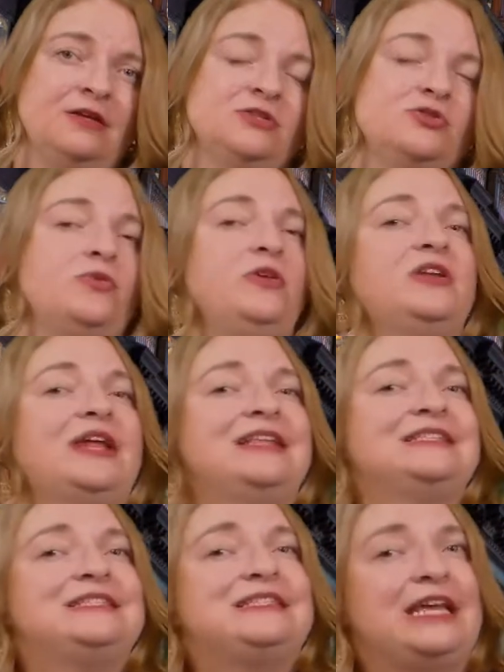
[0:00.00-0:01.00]
So in the
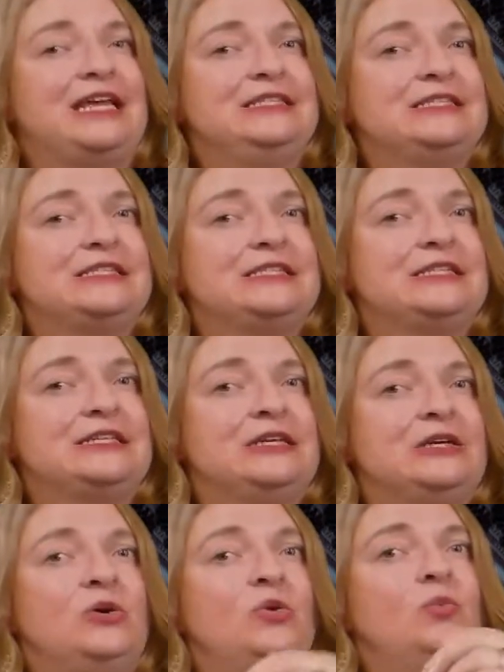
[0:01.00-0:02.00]
United States,
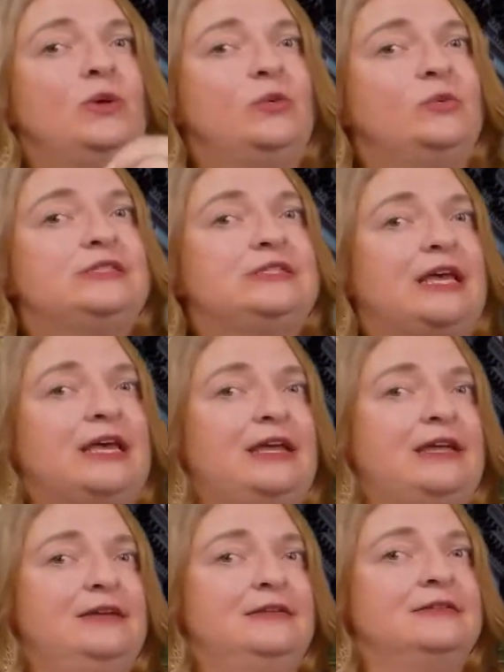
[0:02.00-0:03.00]
we would
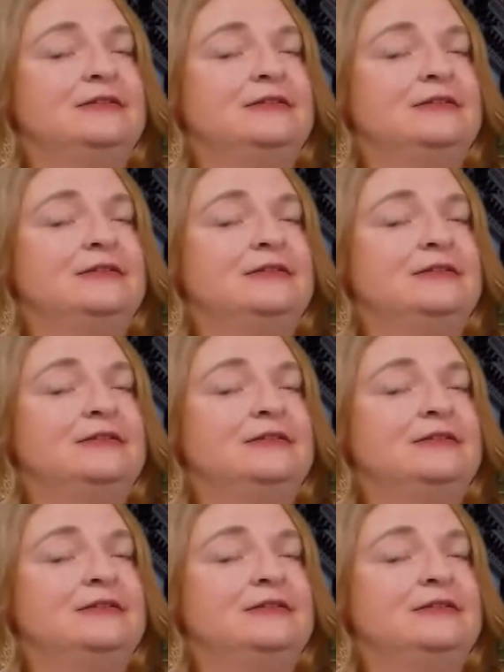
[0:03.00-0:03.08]
say